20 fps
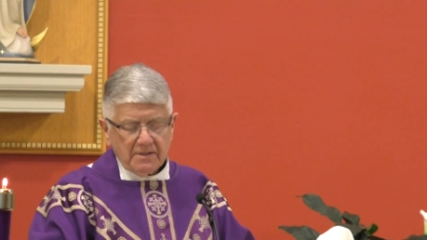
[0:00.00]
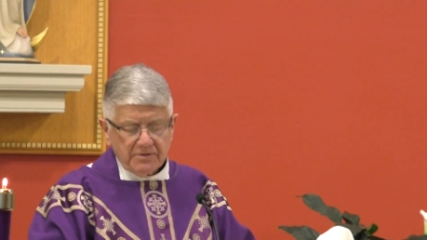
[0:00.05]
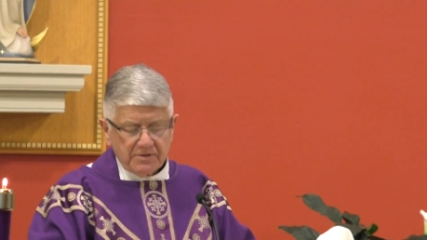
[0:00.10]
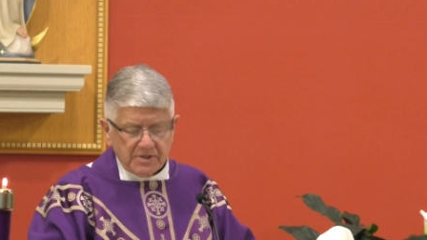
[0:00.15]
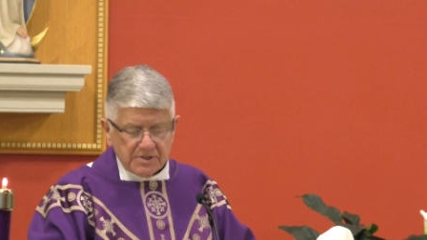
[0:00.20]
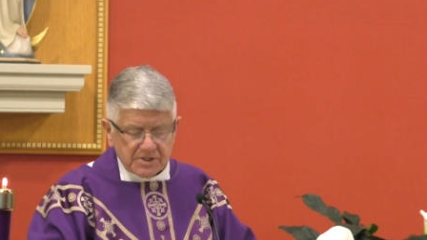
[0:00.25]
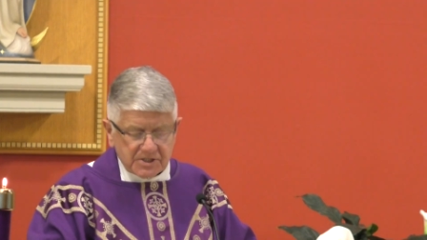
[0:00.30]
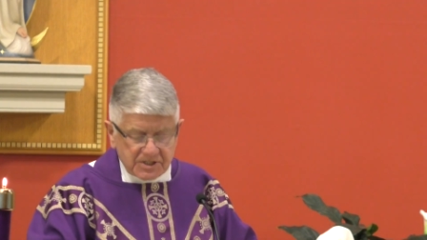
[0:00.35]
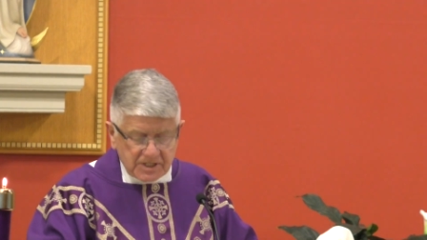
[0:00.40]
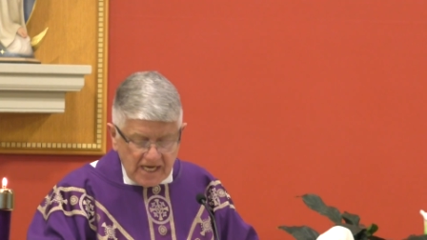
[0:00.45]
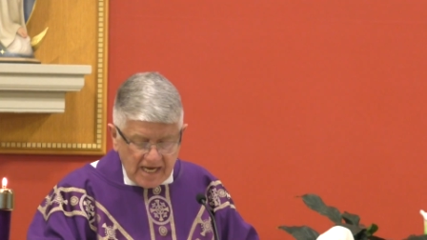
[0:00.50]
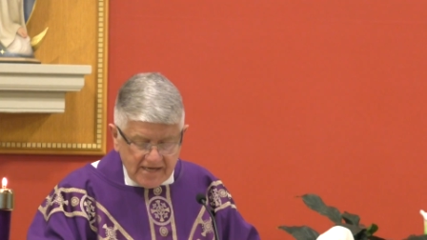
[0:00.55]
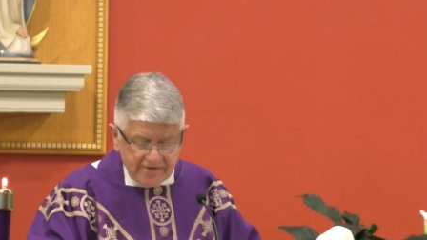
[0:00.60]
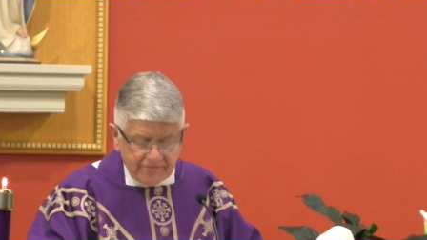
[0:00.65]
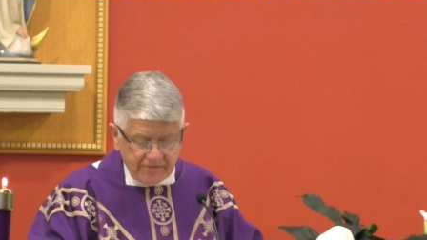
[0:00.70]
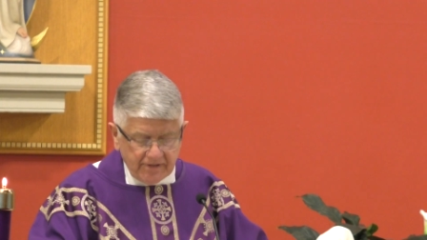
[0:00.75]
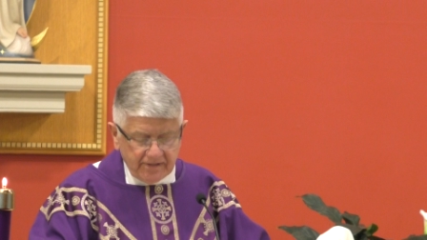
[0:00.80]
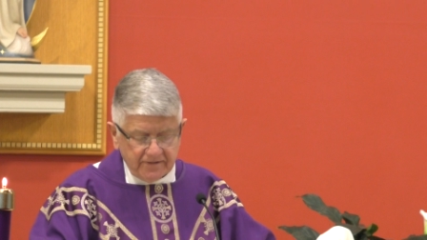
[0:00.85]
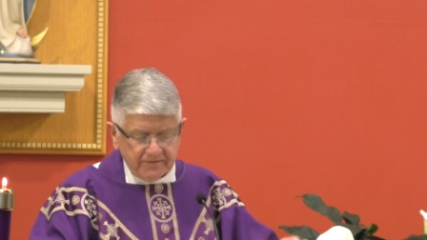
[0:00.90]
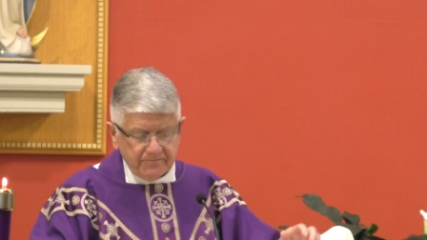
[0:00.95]
the
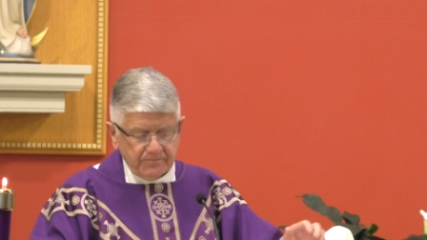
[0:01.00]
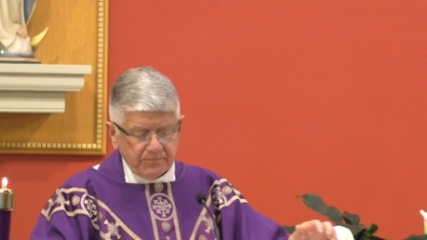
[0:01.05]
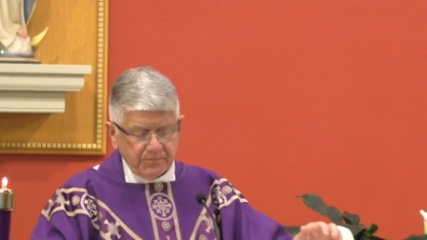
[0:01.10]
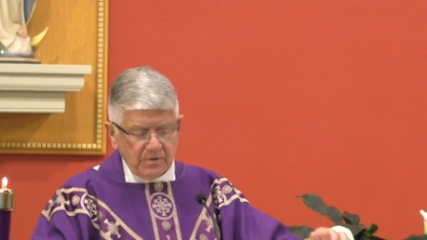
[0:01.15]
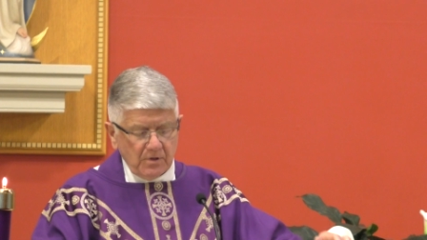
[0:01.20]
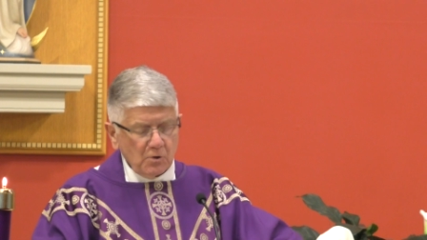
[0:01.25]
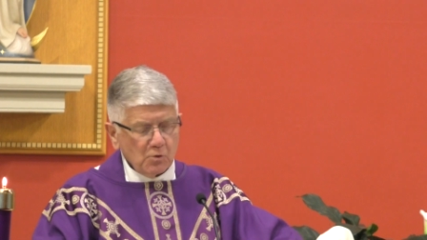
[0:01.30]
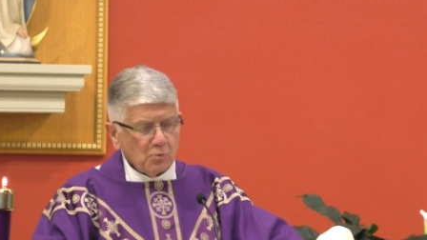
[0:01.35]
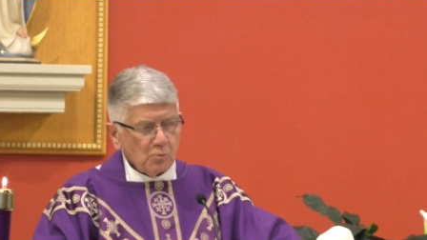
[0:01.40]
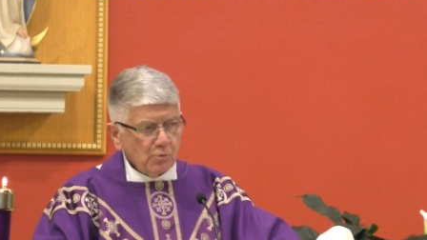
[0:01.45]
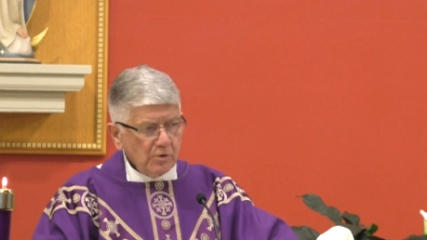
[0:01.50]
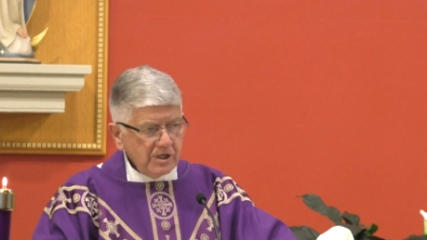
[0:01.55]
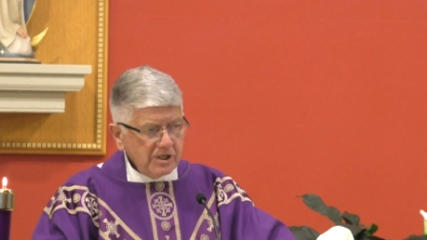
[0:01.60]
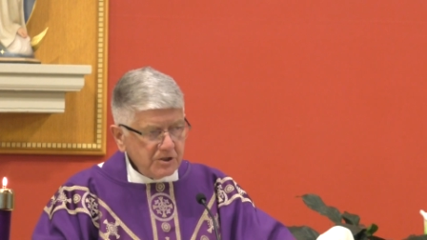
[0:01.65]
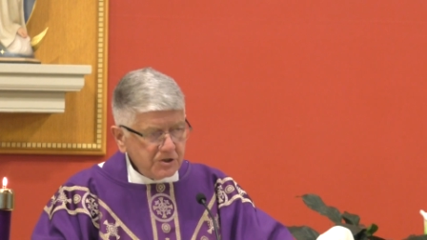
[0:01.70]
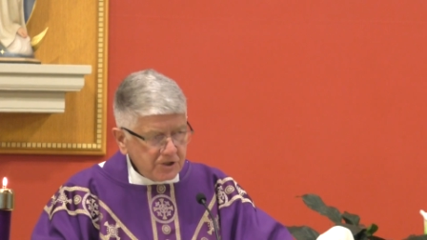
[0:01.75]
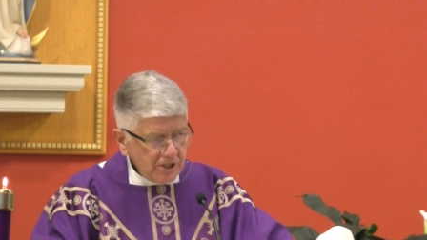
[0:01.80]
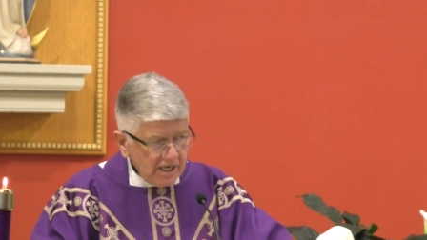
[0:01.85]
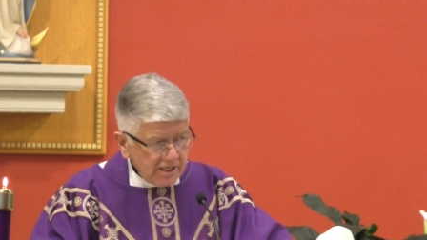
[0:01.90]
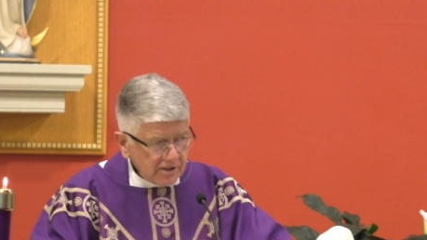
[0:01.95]
saving,
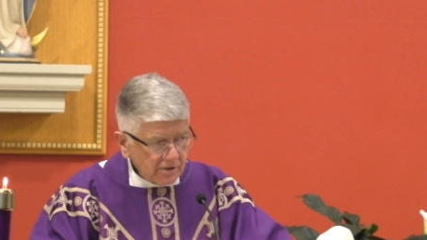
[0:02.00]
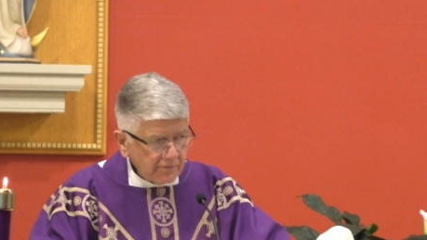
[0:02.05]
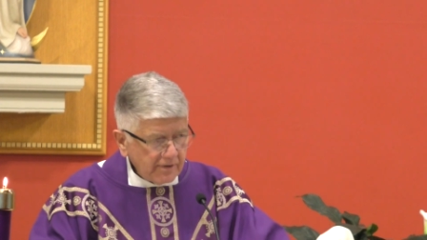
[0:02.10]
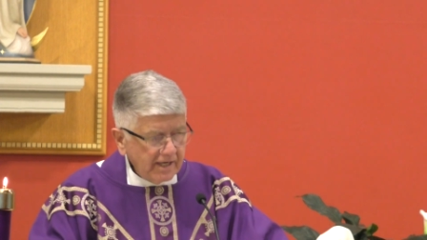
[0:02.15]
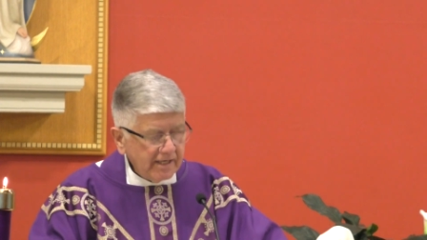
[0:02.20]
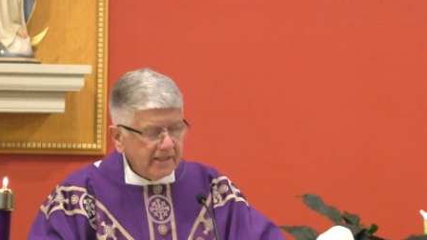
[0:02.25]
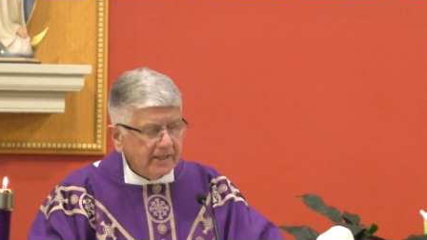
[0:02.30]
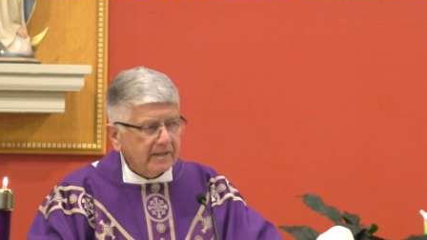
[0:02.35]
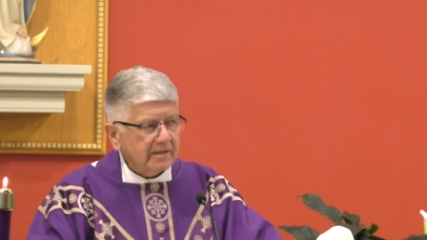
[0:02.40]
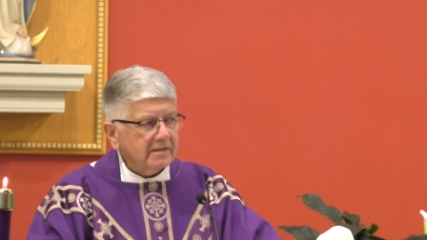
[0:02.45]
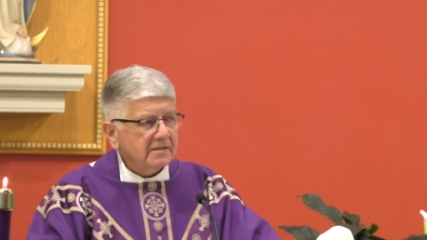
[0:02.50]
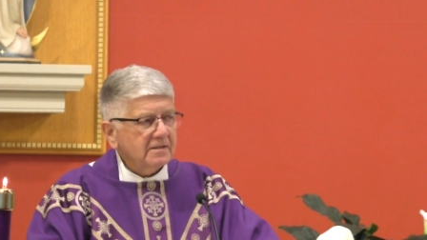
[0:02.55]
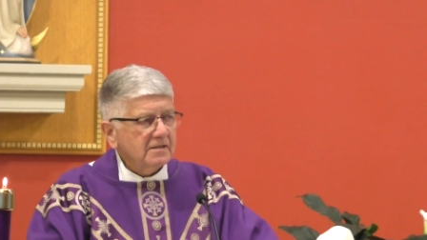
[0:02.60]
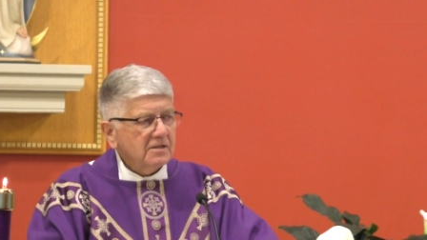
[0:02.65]
regenerating,